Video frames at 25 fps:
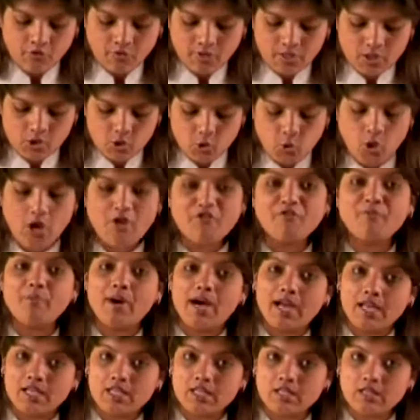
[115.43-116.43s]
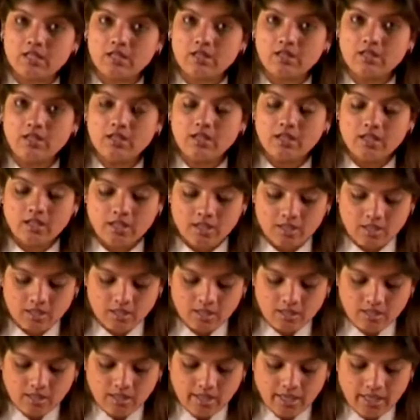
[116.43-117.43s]
Once you have mastered
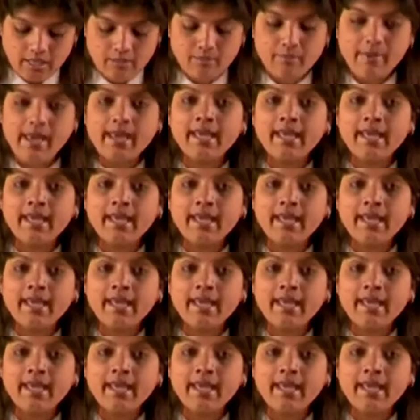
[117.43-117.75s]
in